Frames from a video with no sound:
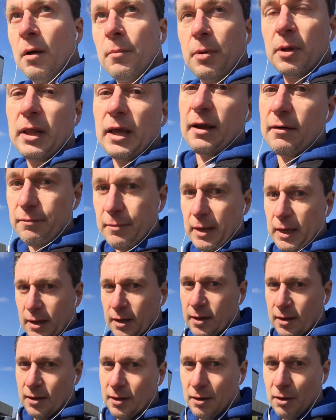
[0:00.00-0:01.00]
Believe
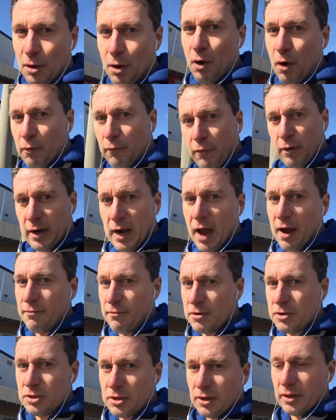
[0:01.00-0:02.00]
me, for an
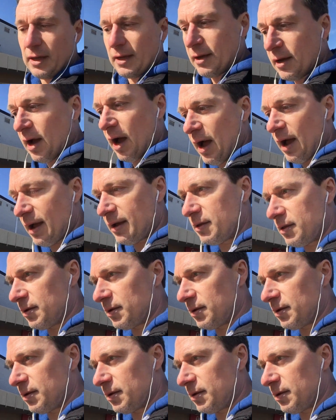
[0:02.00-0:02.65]
average looking guy,